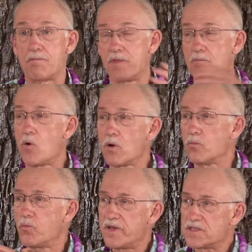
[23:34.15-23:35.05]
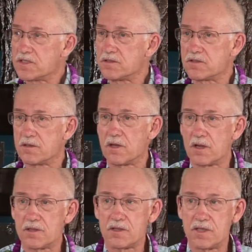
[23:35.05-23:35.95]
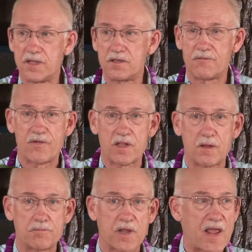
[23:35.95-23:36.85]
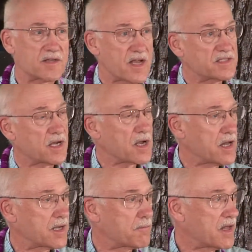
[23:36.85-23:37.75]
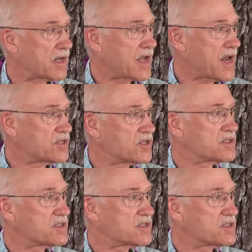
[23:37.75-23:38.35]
The more recently developed antipsychotic medications,